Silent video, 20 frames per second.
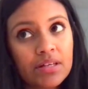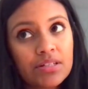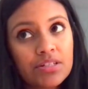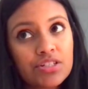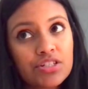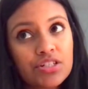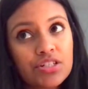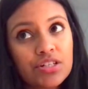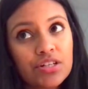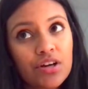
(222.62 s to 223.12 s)

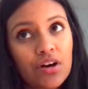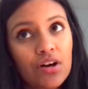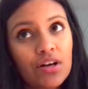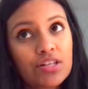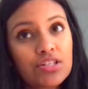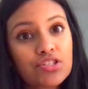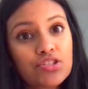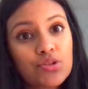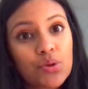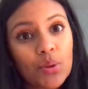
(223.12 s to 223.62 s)
She
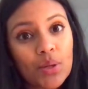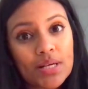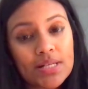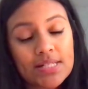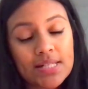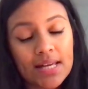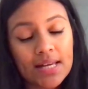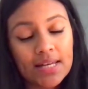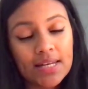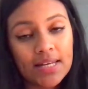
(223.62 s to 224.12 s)
got so
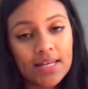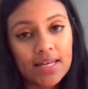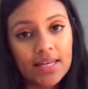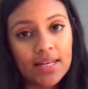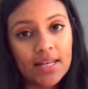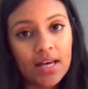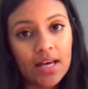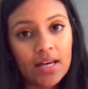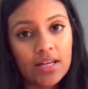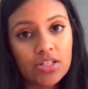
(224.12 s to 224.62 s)
excited.
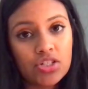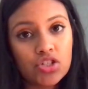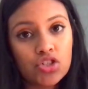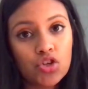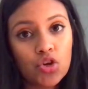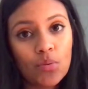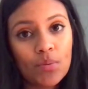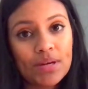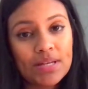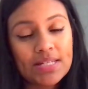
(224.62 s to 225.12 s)
She
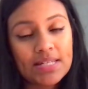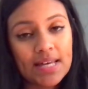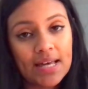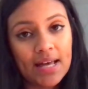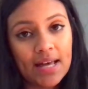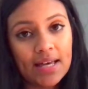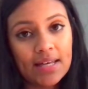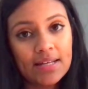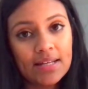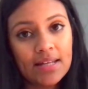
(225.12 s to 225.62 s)
told my
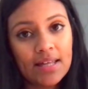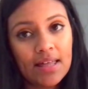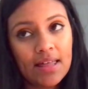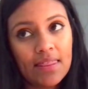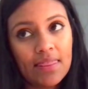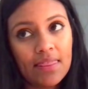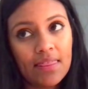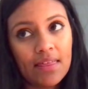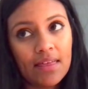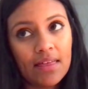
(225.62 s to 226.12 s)
dad,
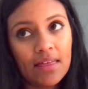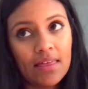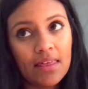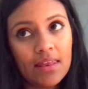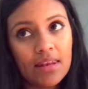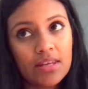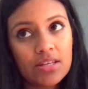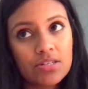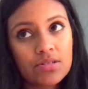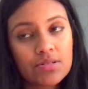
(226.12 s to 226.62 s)
and
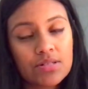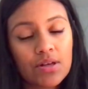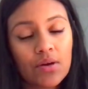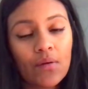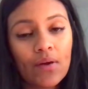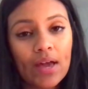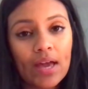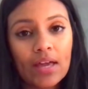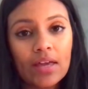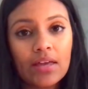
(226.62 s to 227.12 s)
then she was like,
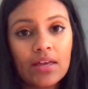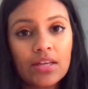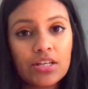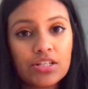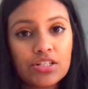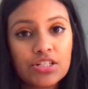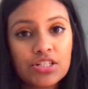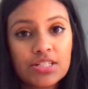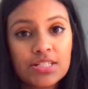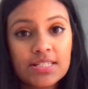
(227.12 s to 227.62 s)
okay.
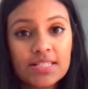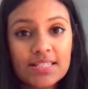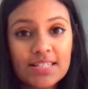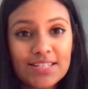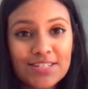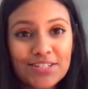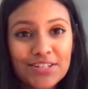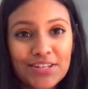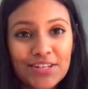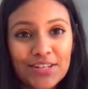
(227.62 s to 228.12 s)
She
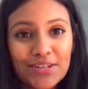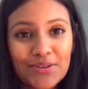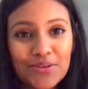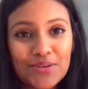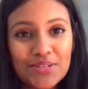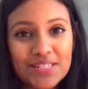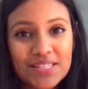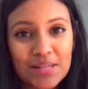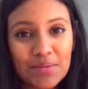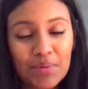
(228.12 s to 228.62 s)
said she couldn't go
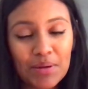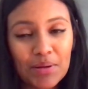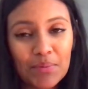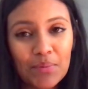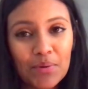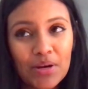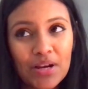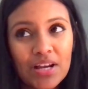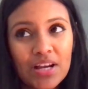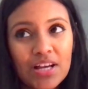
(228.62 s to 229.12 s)
to sleep
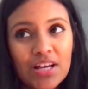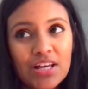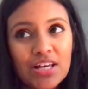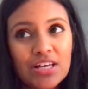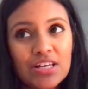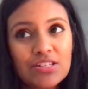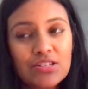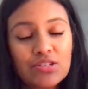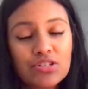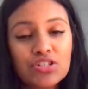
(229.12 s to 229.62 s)
anymore,
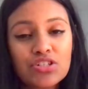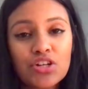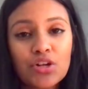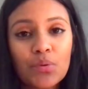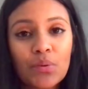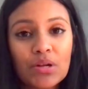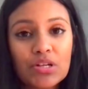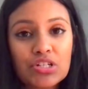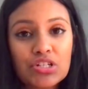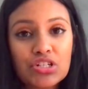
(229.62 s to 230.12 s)
so she started
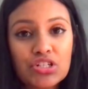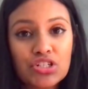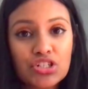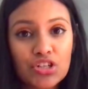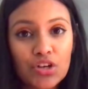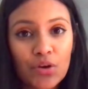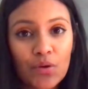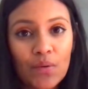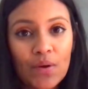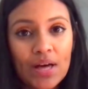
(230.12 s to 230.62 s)
watching a
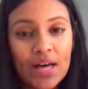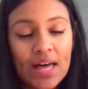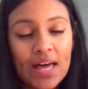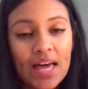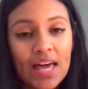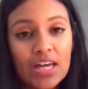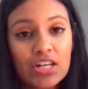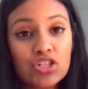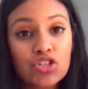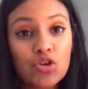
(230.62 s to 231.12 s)
show,
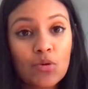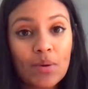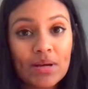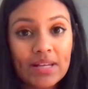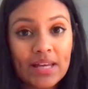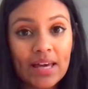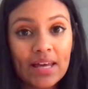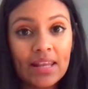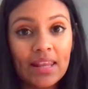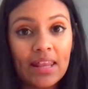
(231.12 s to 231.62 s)
and she told my
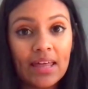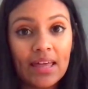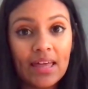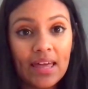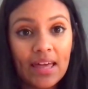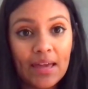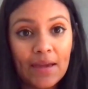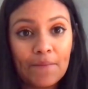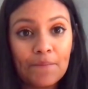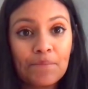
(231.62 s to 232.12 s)
dad like,
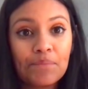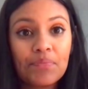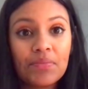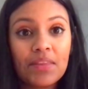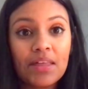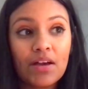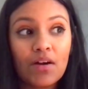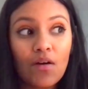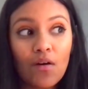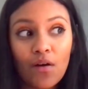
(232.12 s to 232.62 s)
"Hey,
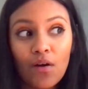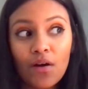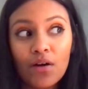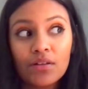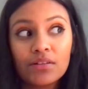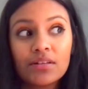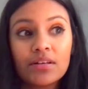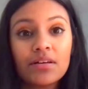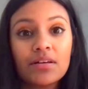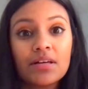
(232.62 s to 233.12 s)
they
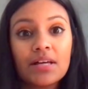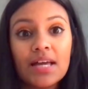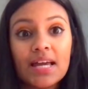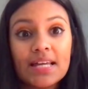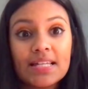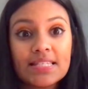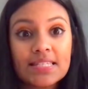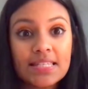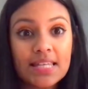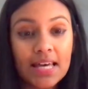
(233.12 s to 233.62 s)
called.
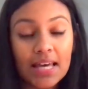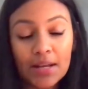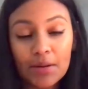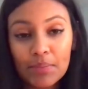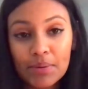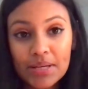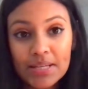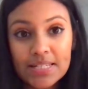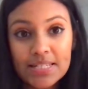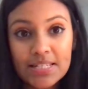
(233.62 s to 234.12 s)
It's not a
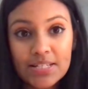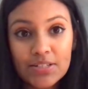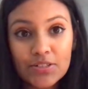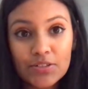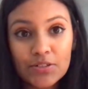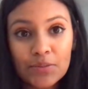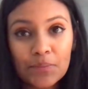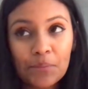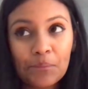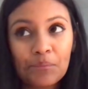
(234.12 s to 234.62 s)
big
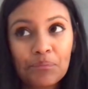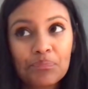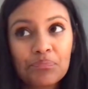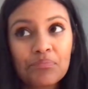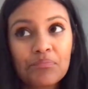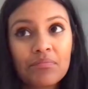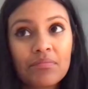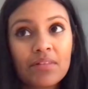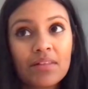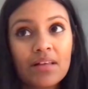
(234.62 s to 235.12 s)
deal.
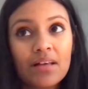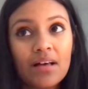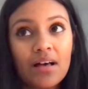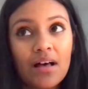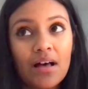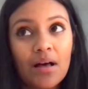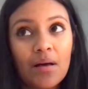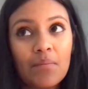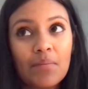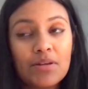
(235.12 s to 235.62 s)

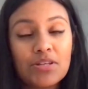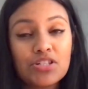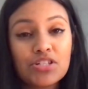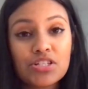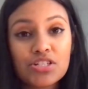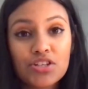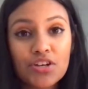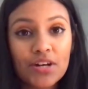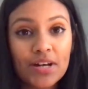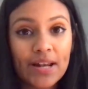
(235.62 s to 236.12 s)
It
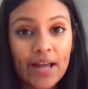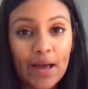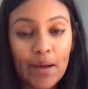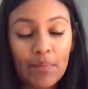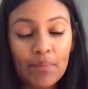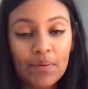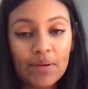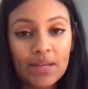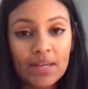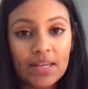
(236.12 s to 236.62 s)
just started
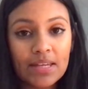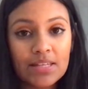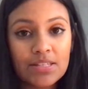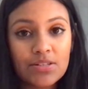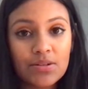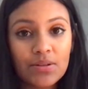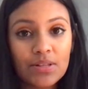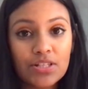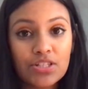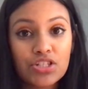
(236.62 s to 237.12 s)
happening,
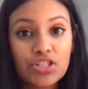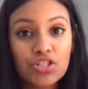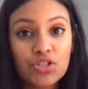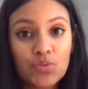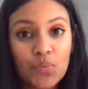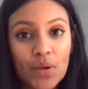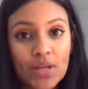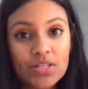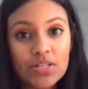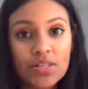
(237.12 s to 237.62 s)
so let's
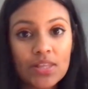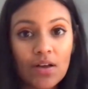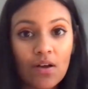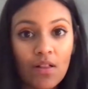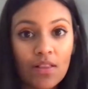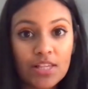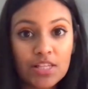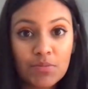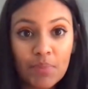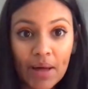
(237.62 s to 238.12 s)
just wait till they
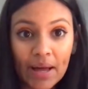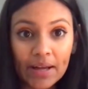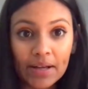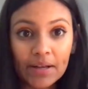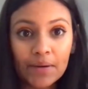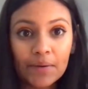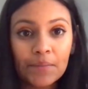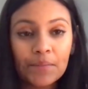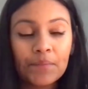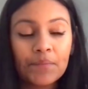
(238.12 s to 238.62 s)
call us back."